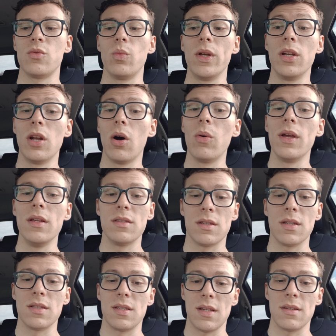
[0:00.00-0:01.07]
We know he's
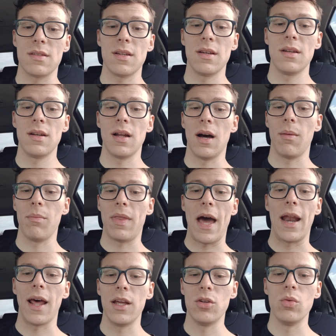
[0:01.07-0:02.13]
consistent.
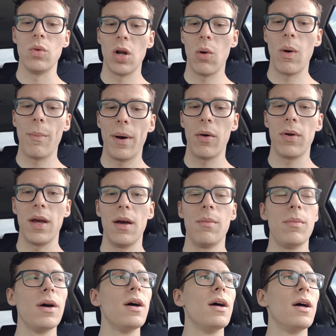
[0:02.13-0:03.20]
That I do know about him.